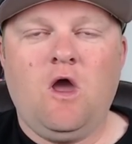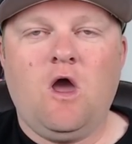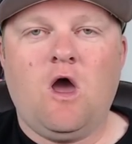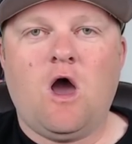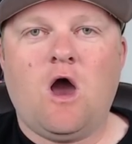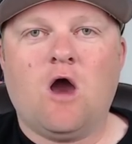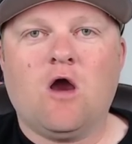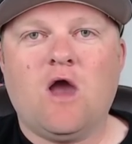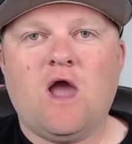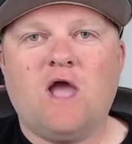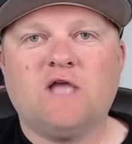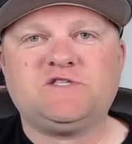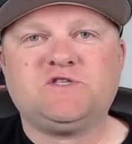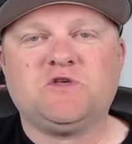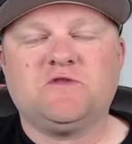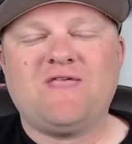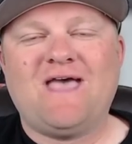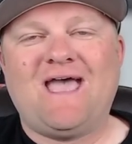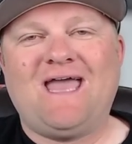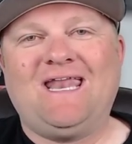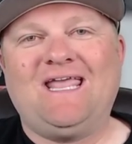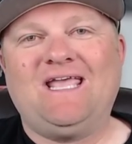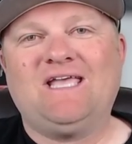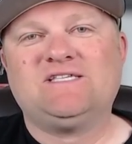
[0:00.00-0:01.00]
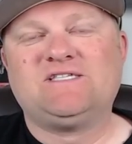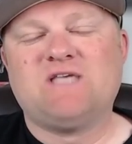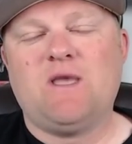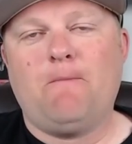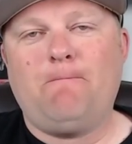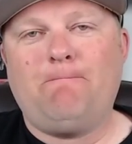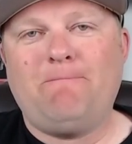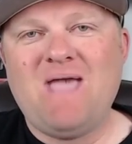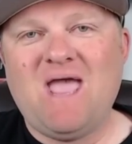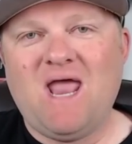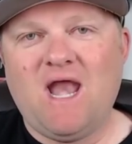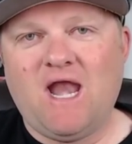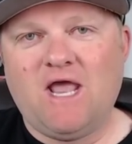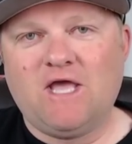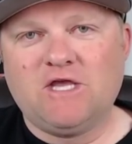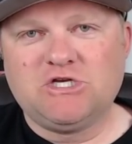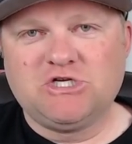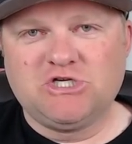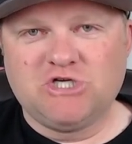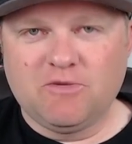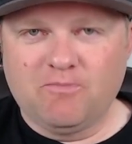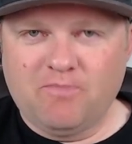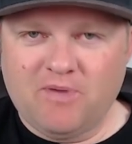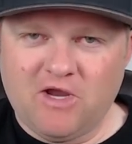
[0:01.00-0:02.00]
All right, so that is Ben
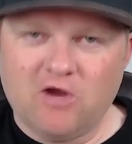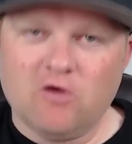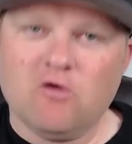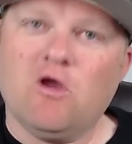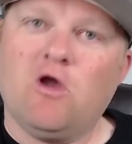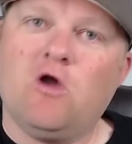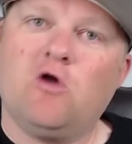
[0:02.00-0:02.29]
Shapiro,